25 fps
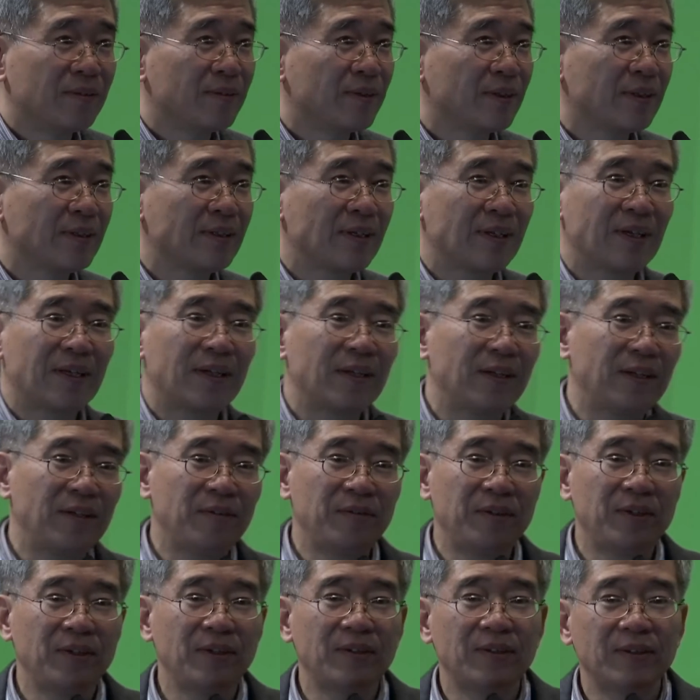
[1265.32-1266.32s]

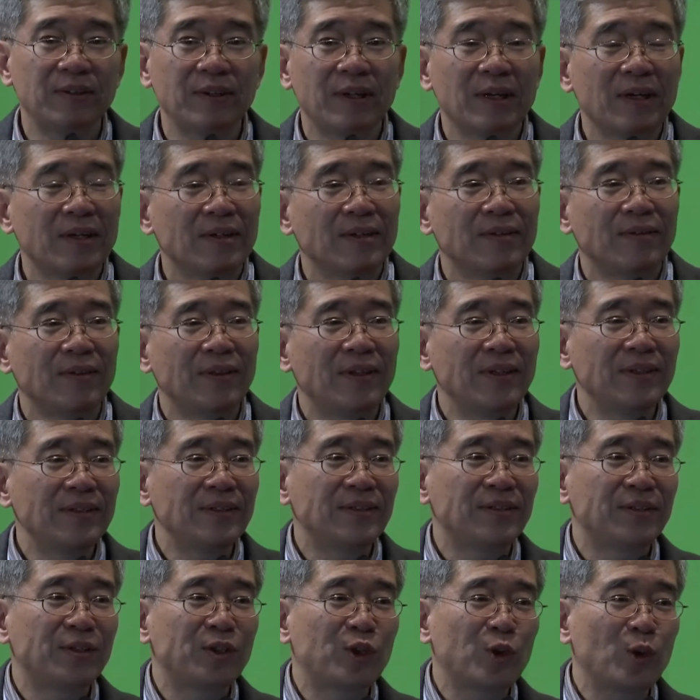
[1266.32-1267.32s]

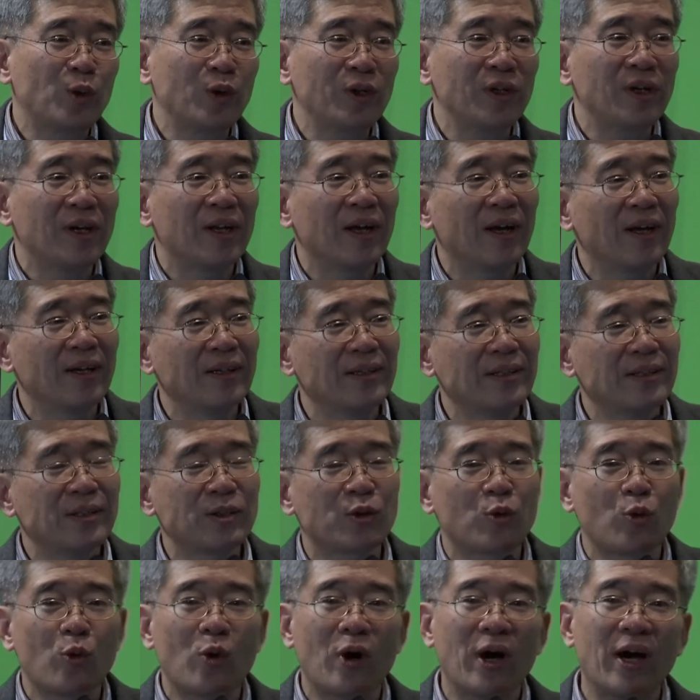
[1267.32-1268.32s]
This storyline
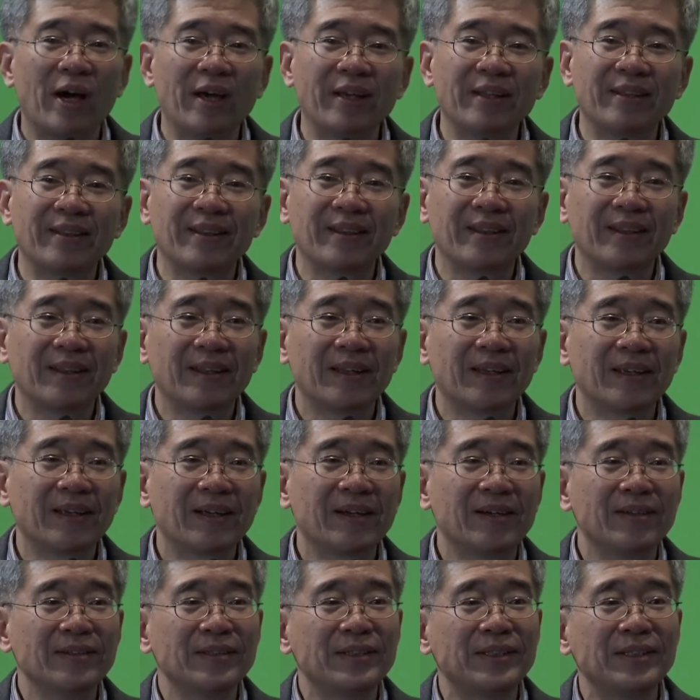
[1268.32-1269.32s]
is quite
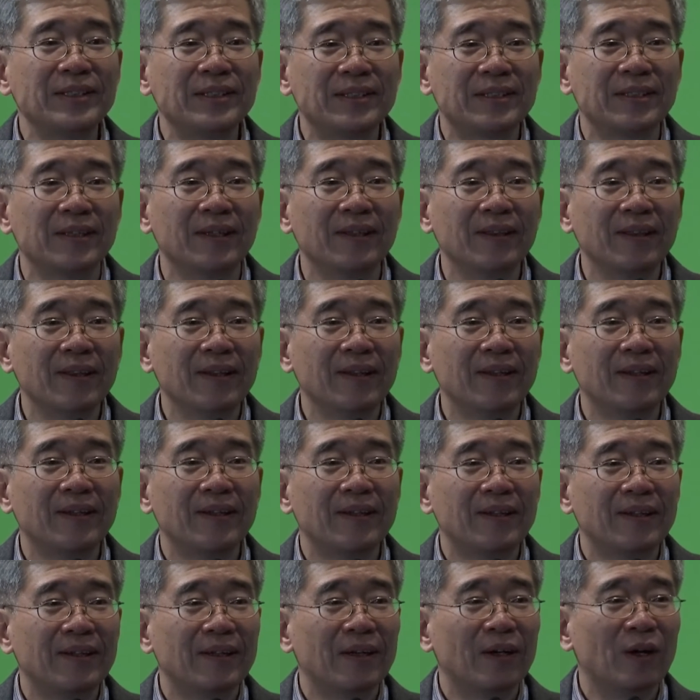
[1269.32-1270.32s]
consistent
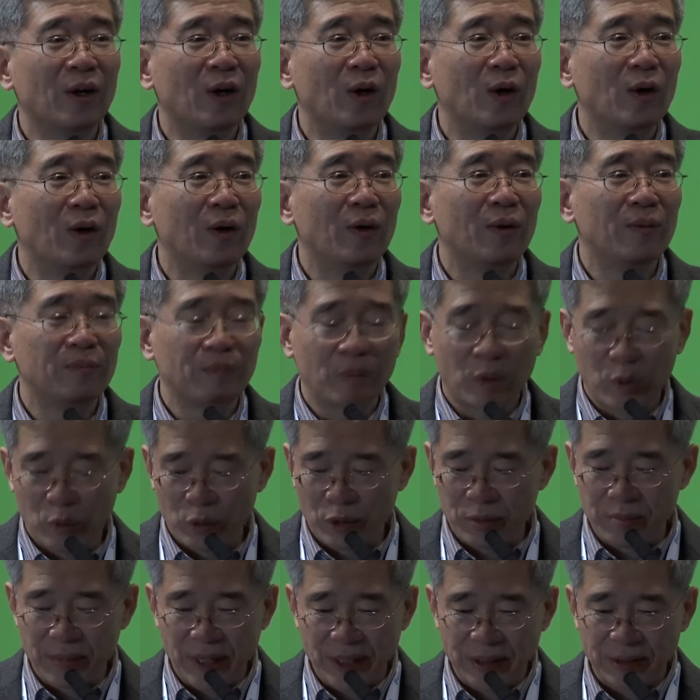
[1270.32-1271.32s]

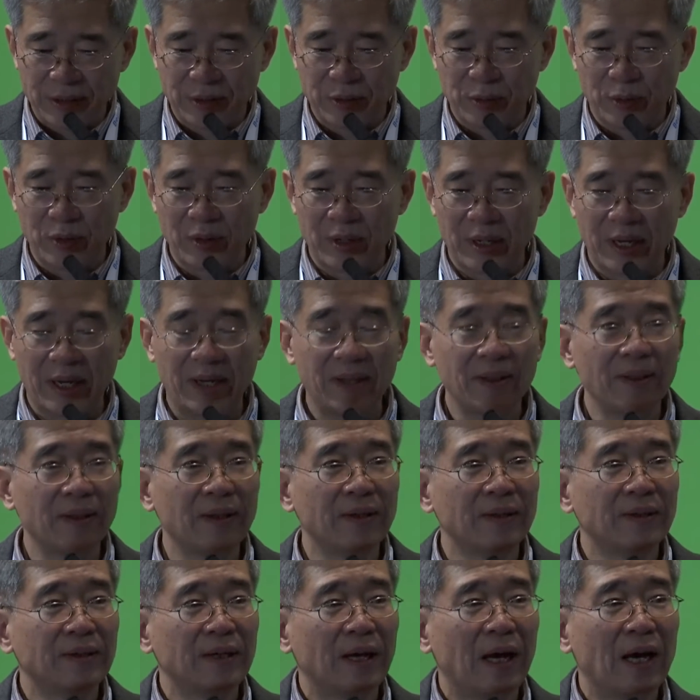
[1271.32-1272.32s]
with my storyline.
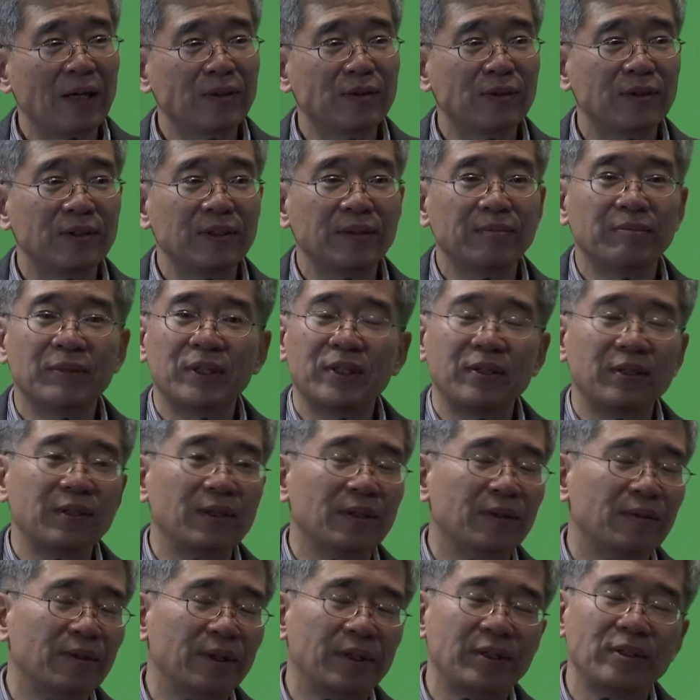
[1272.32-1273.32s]
Actually,
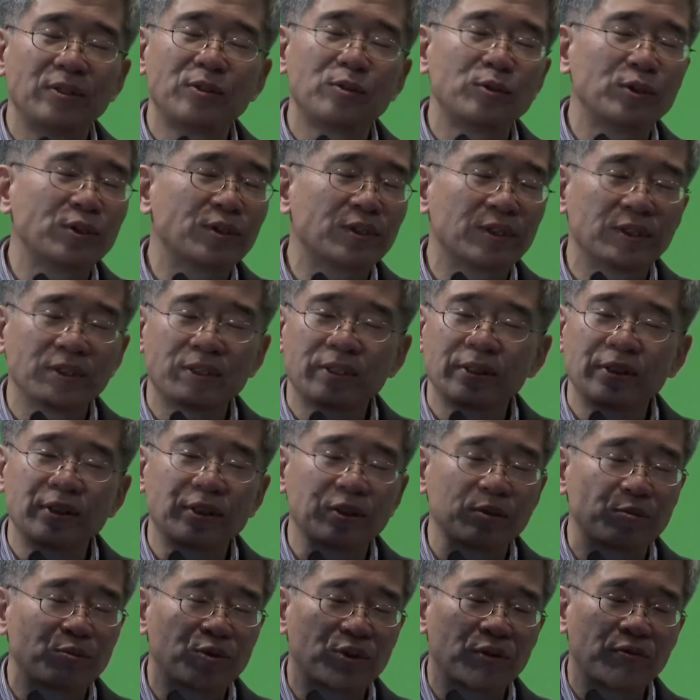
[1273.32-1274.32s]
his research
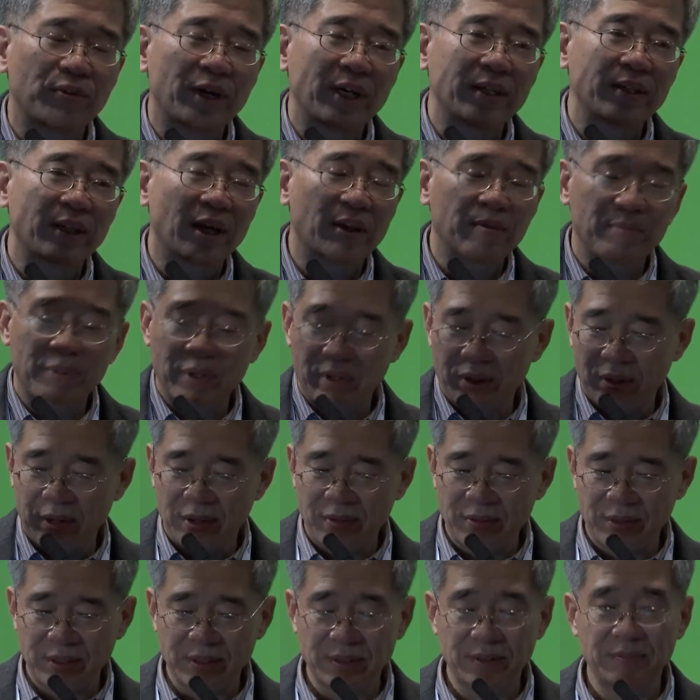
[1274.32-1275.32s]
is providing empirical
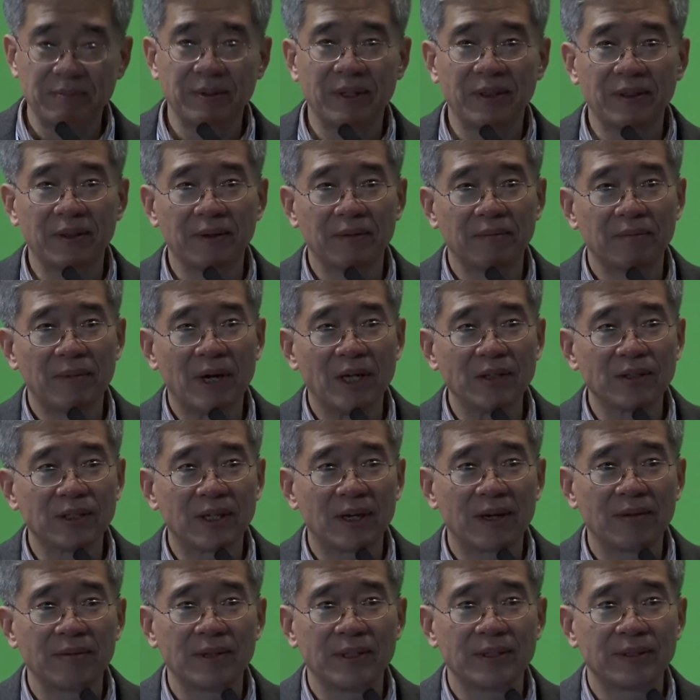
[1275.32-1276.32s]
evidence, but my
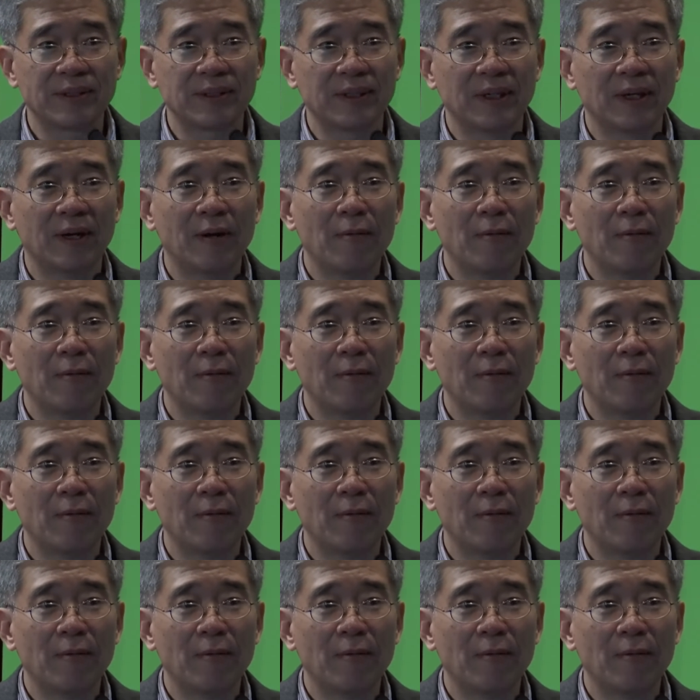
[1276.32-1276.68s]
job is,